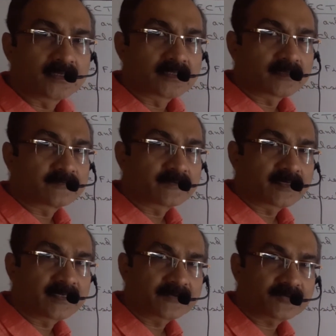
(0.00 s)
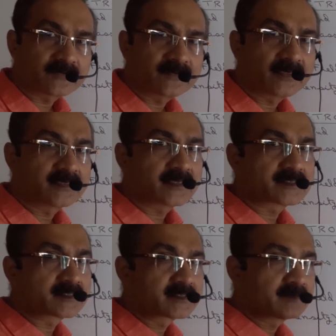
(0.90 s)
Now for electric field
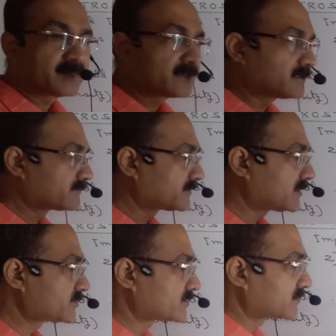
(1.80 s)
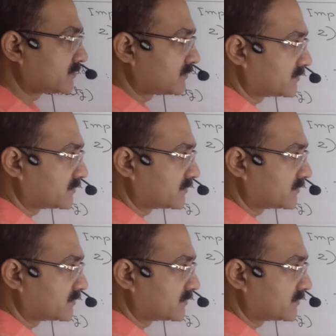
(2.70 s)
intensity, by definition,